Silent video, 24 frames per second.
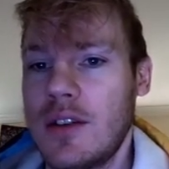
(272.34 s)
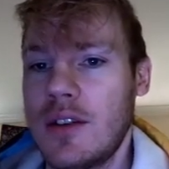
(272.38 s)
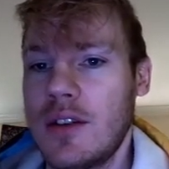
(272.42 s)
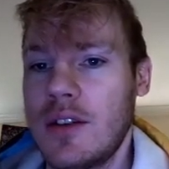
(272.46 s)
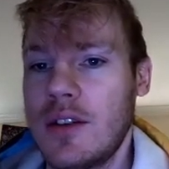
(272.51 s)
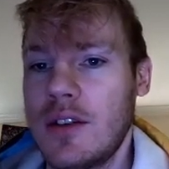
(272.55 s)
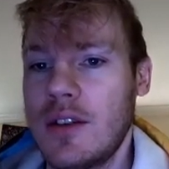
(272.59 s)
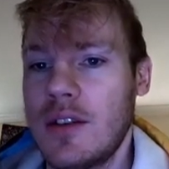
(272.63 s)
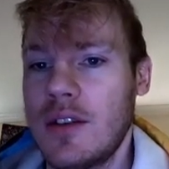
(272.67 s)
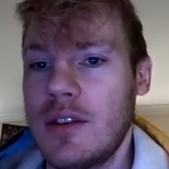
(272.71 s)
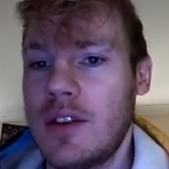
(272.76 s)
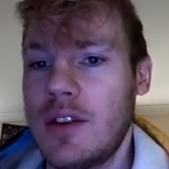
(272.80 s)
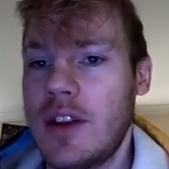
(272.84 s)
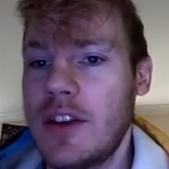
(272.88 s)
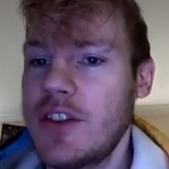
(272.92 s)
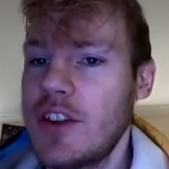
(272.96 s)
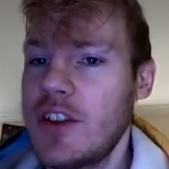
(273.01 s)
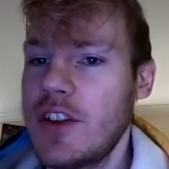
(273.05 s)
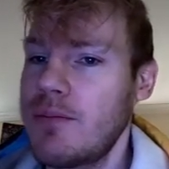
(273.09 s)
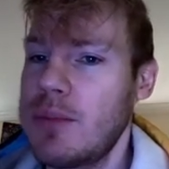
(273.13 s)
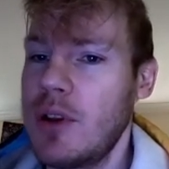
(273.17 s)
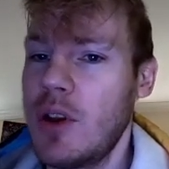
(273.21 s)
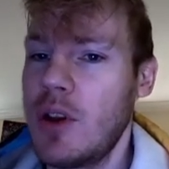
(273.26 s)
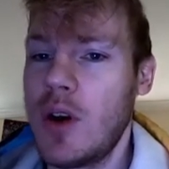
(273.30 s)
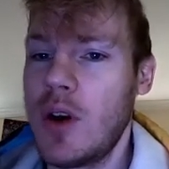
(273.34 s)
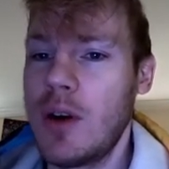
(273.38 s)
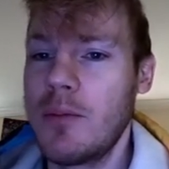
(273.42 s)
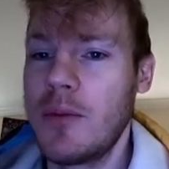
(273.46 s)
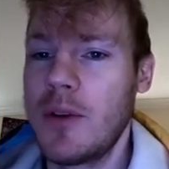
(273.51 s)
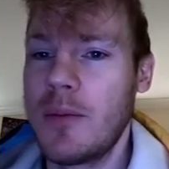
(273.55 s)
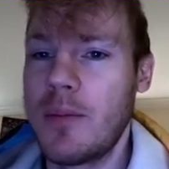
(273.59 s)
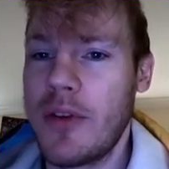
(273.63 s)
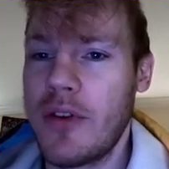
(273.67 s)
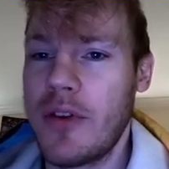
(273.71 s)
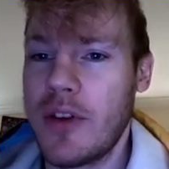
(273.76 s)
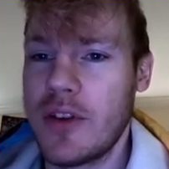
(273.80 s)
let's just blow up the
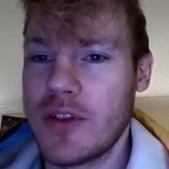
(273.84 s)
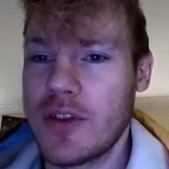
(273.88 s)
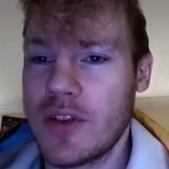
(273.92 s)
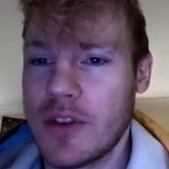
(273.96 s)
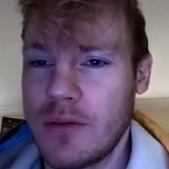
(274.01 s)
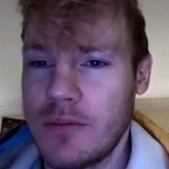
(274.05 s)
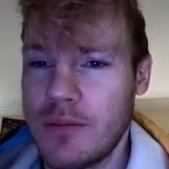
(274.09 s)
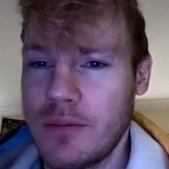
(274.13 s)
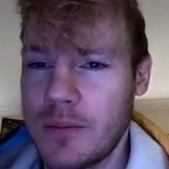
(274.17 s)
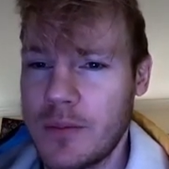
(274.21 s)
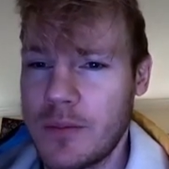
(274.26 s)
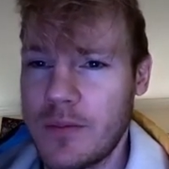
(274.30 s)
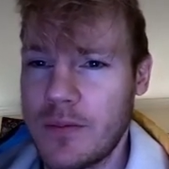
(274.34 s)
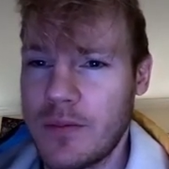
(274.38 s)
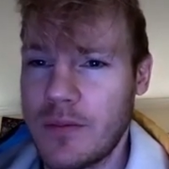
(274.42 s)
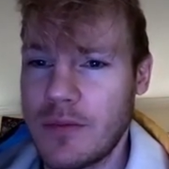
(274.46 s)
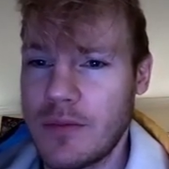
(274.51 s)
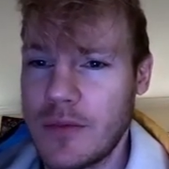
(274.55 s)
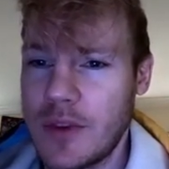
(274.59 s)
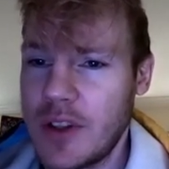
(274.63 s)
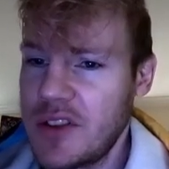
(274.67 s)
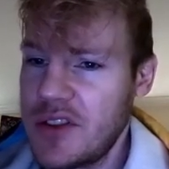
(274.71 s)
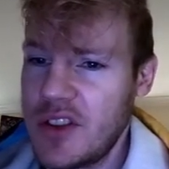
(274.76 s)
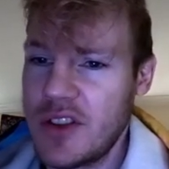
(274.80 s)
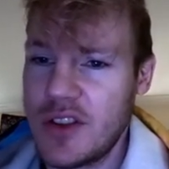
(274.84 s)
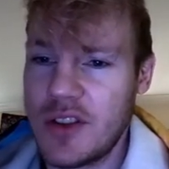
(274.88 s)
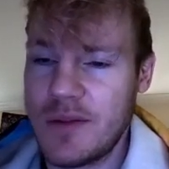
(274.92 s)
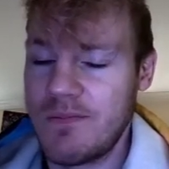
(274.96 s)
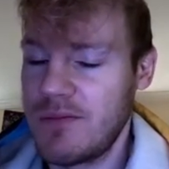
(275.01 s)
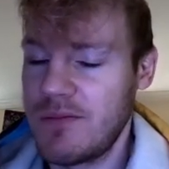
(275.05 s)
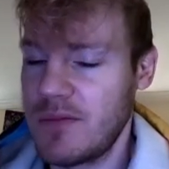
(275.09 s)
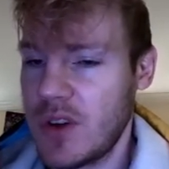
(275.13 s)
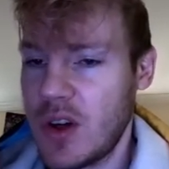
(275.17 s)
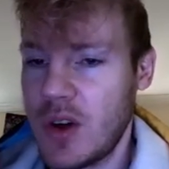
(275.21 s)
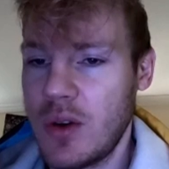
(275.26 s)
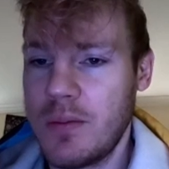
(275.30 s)
position. Let's just
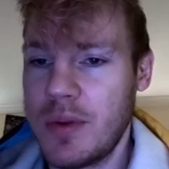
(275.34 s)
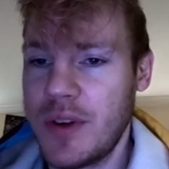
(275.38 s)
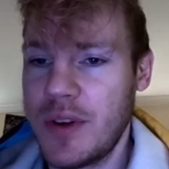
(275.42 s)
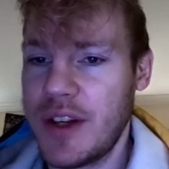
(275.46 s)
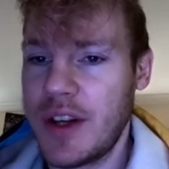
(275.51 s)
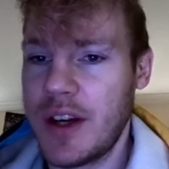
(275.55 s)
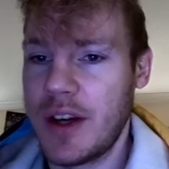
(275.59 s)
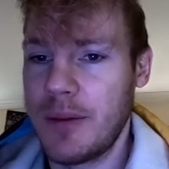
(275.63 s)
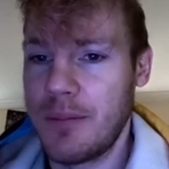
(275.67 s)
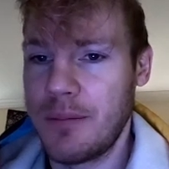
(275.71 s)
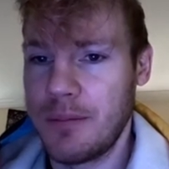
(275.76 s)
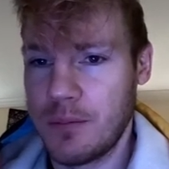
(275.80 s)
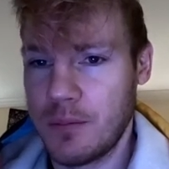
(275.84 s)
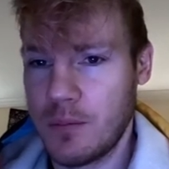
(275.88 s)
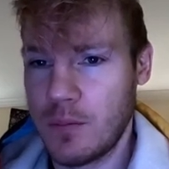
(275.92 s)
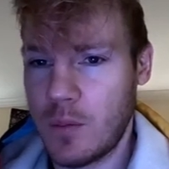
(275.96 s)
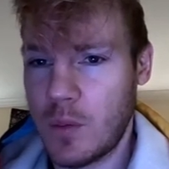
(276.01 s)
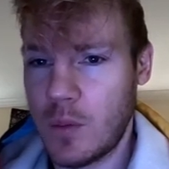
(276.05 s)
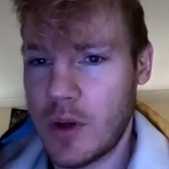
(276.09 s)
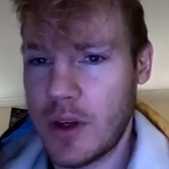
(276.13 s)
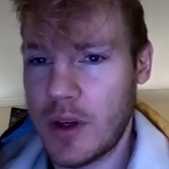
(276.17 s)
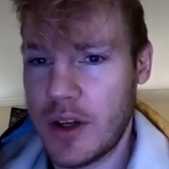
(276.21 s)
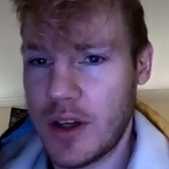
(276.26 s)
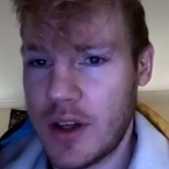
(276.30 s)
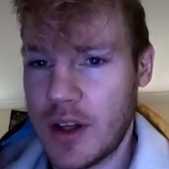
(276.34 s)
open it up. Why not?